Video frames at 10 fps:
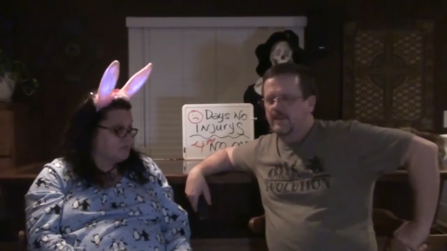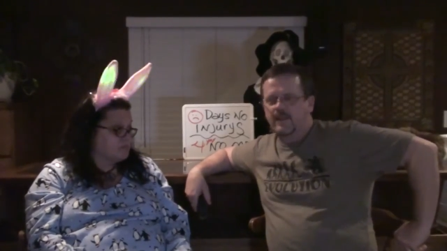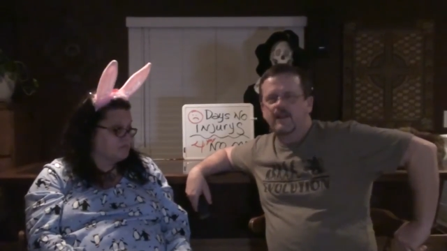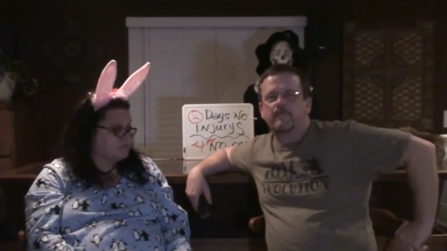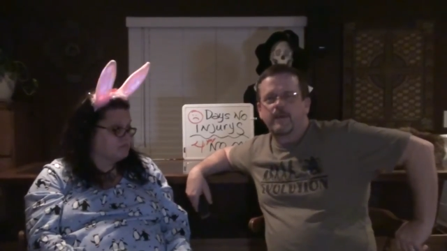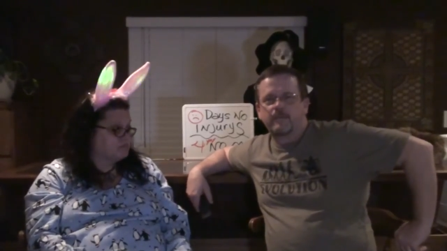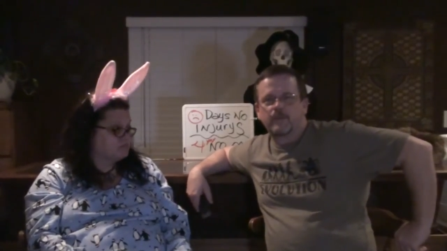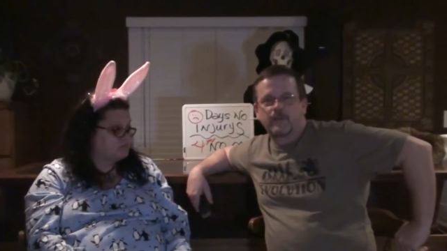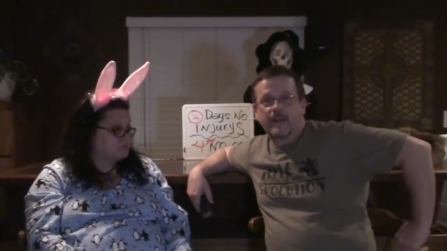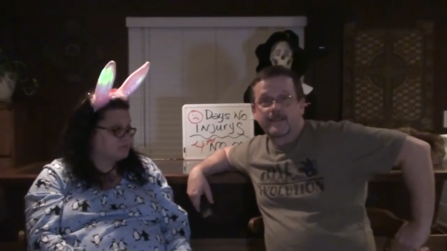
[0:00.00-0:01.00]
Speaker 1: the
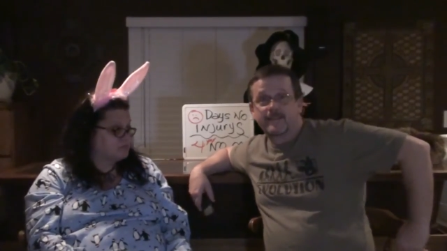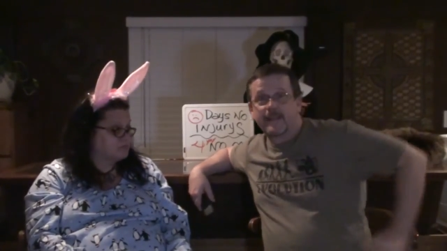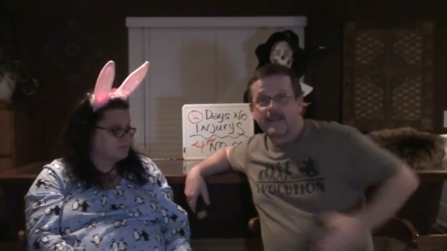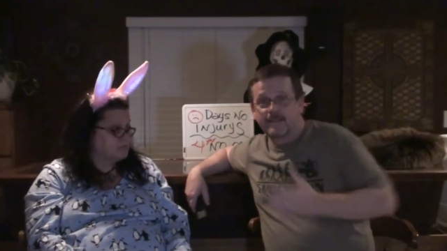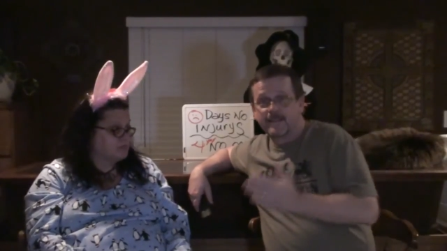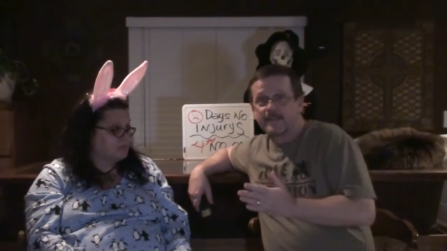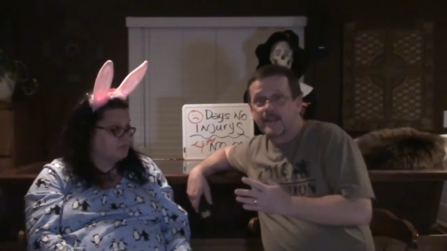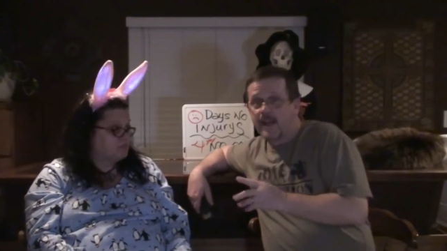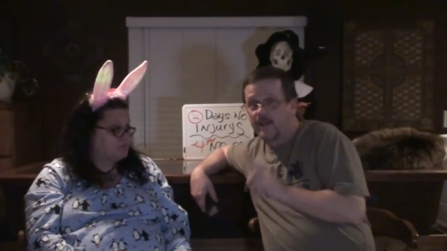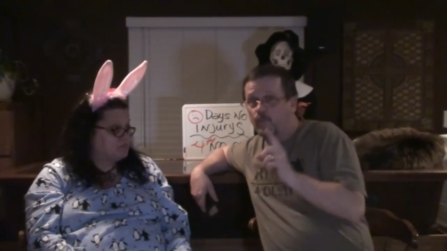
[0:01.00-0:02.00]
member that stays
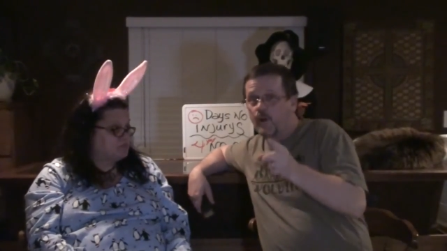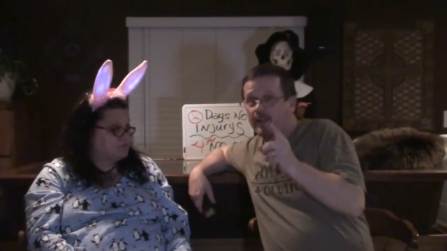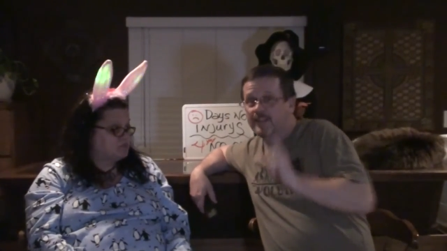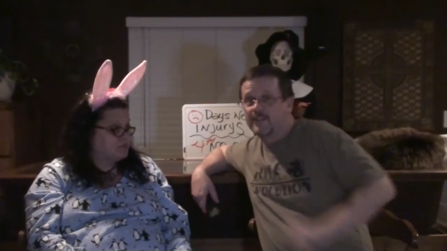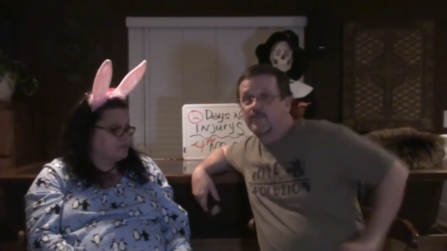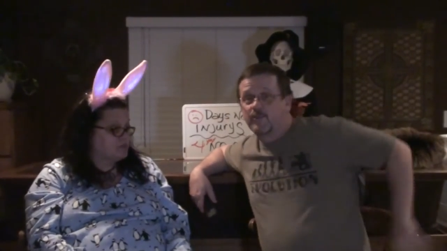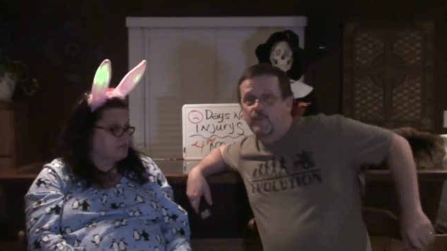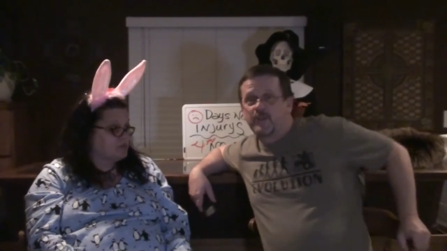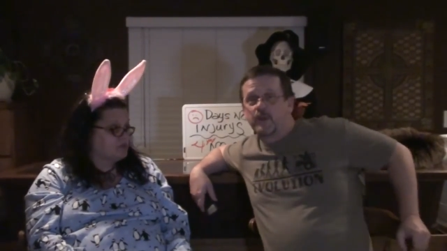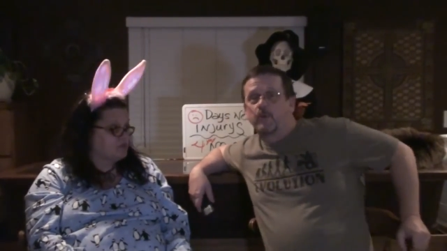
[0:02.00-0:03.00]
inside and watches through the
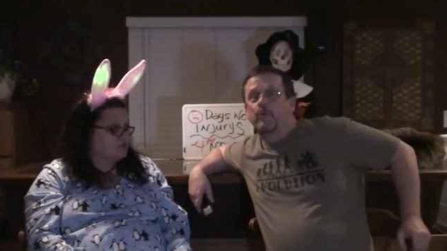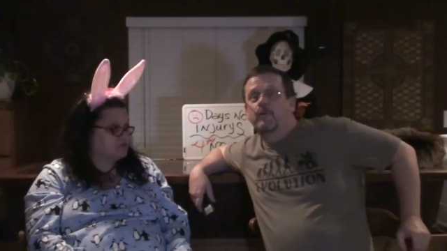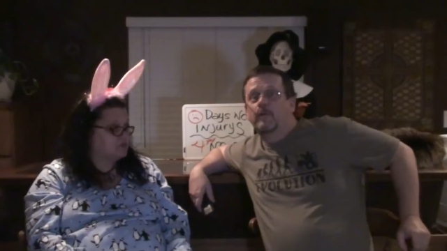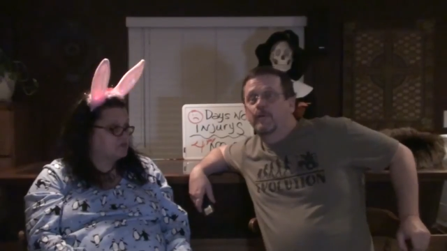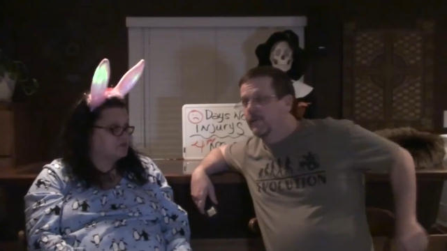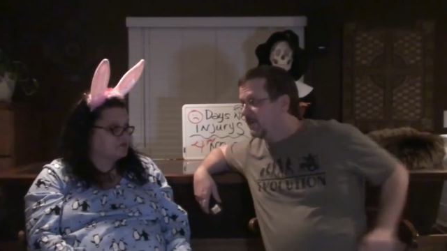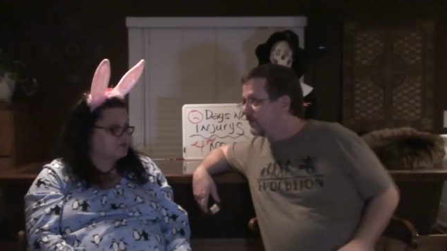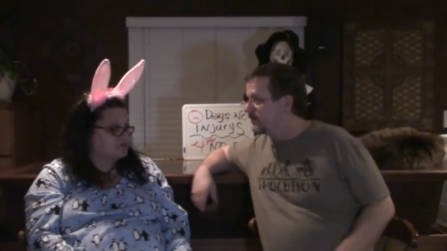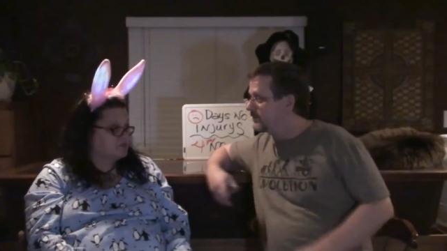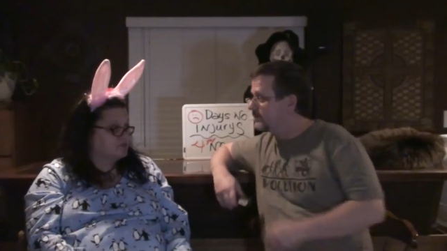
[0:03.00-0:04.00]
window.
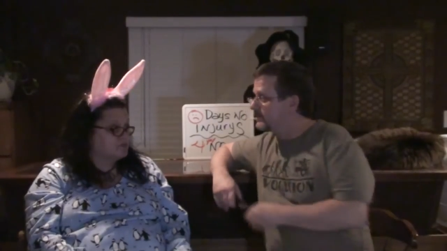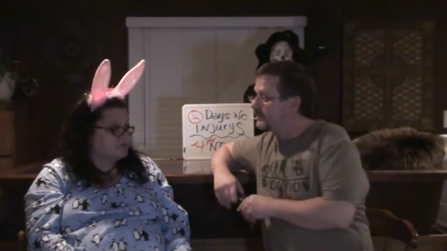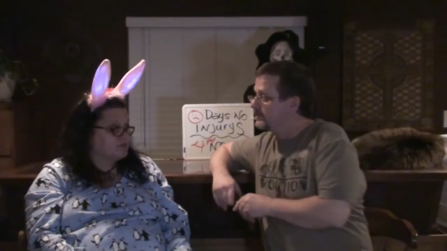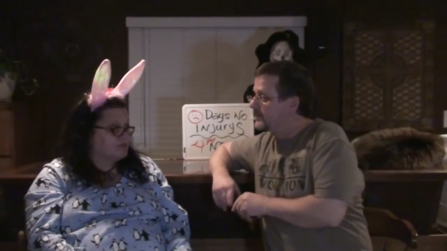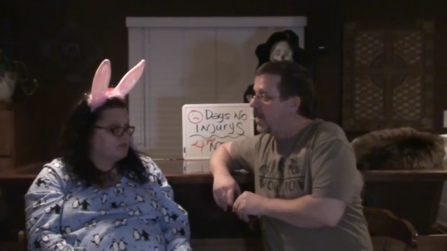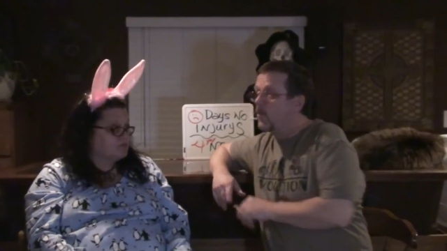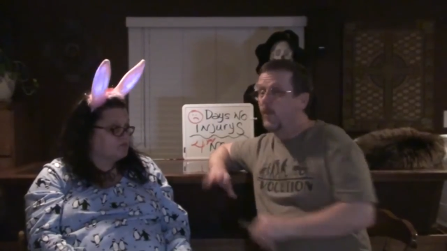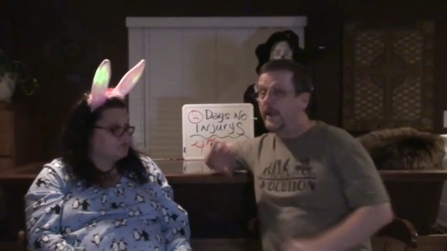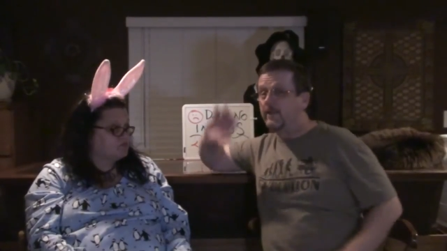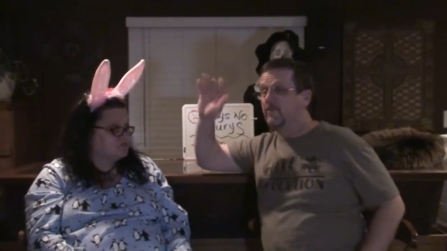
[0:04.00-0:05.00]
I'll
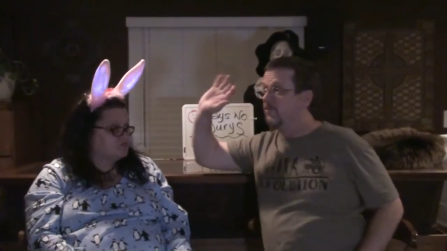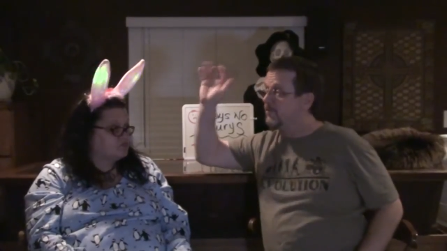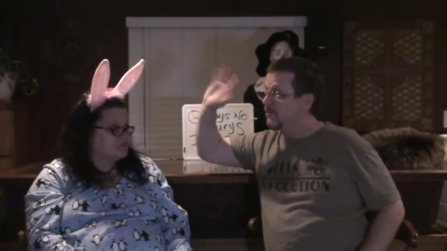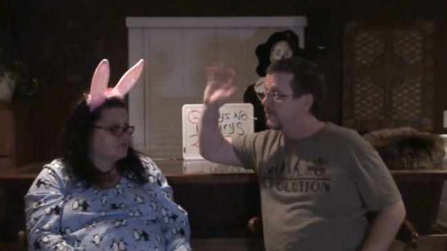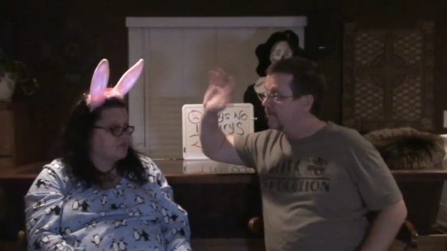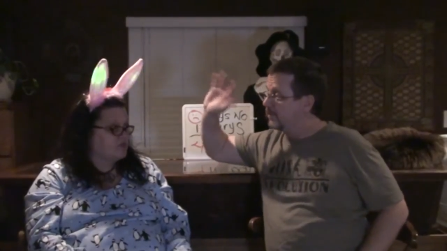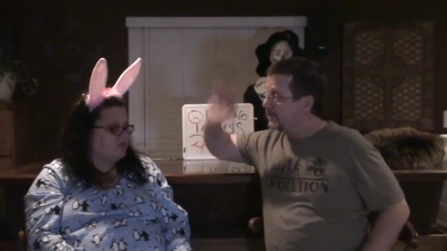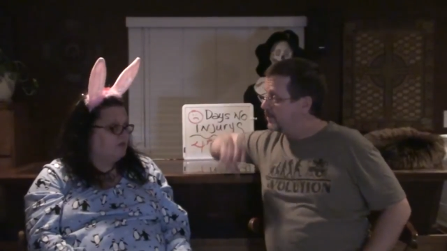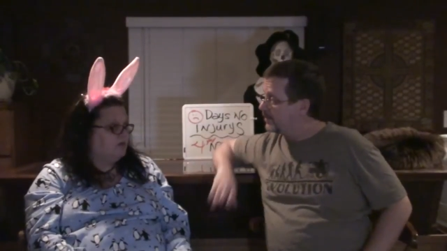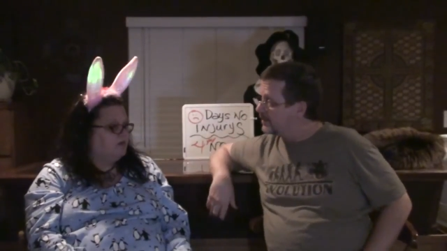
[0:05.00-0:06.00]
wait.
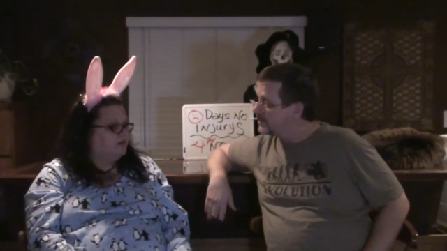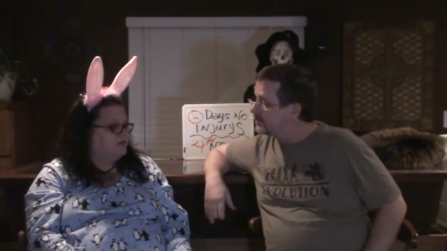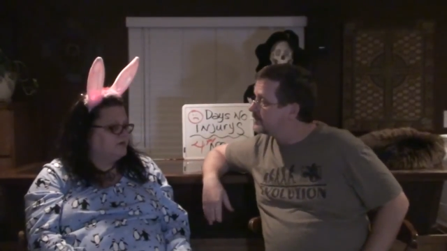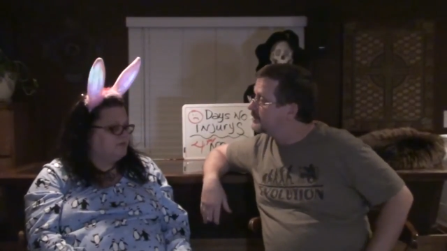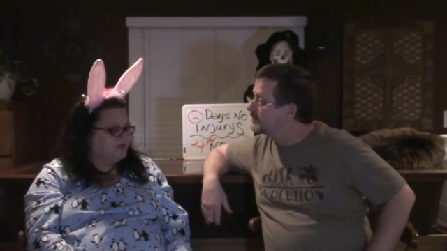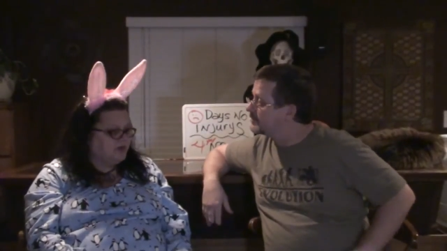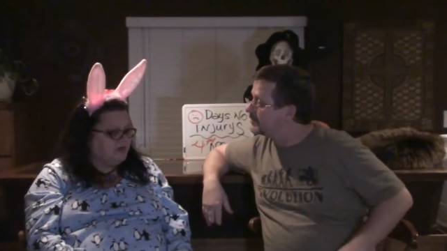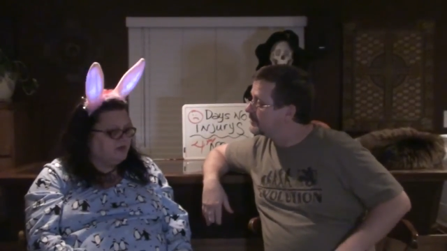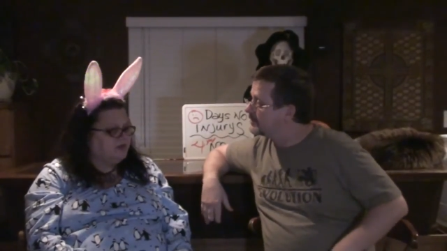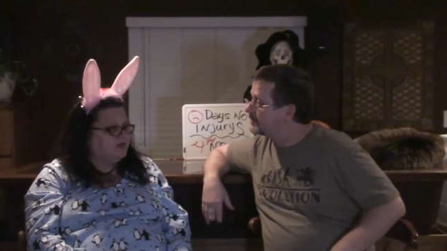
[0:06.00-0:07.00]
Speaker 2: Come
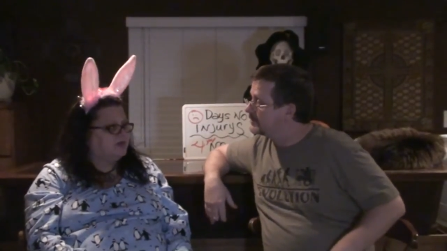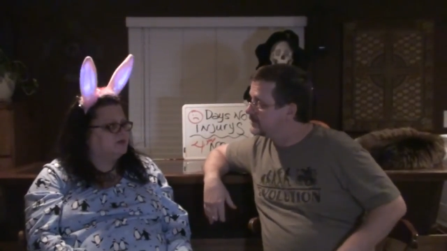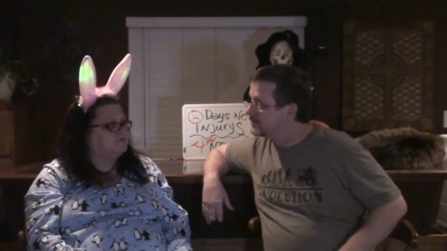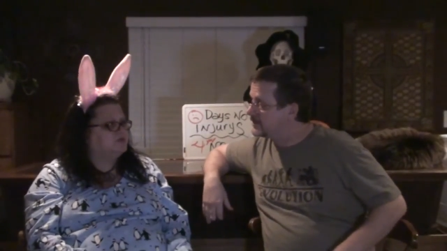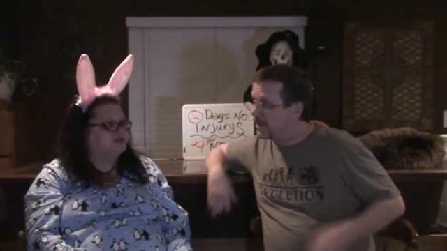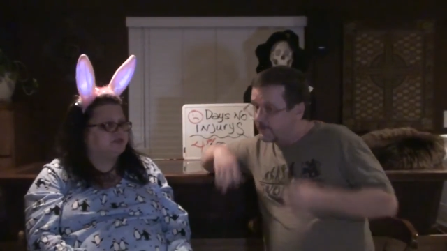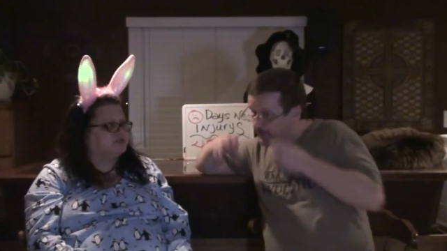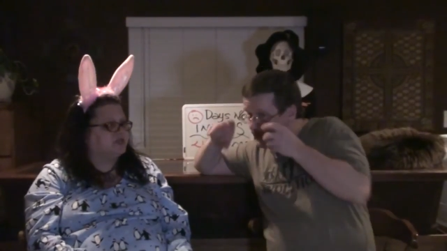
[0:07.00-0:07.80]
on! Where's I'll your